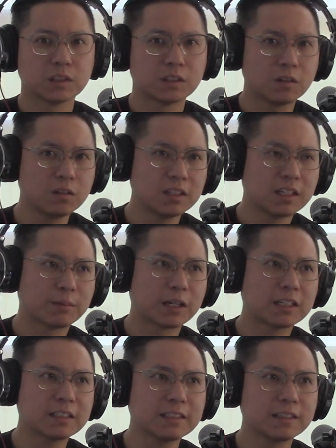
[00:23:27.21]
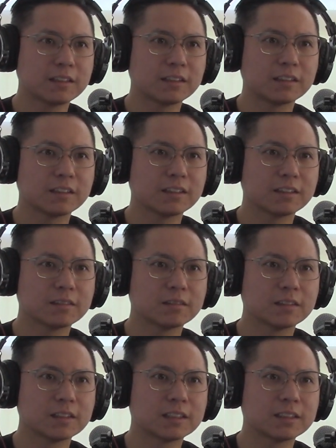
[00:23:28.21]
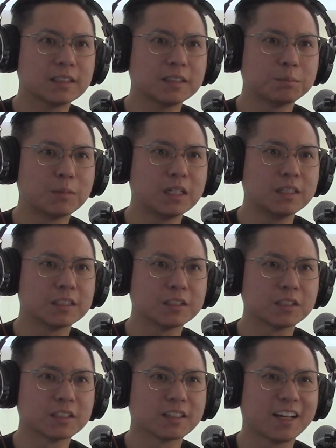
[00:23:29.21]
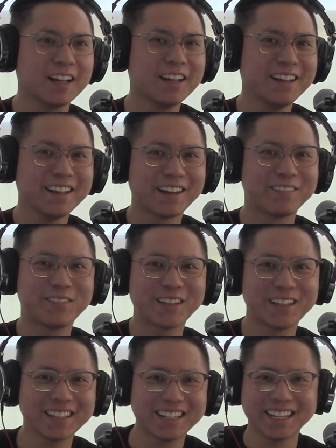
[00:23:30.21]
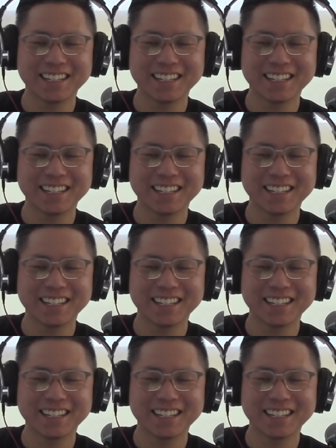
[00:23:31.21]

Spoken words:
Oh yeah, man. It's like a marriage. I feel like.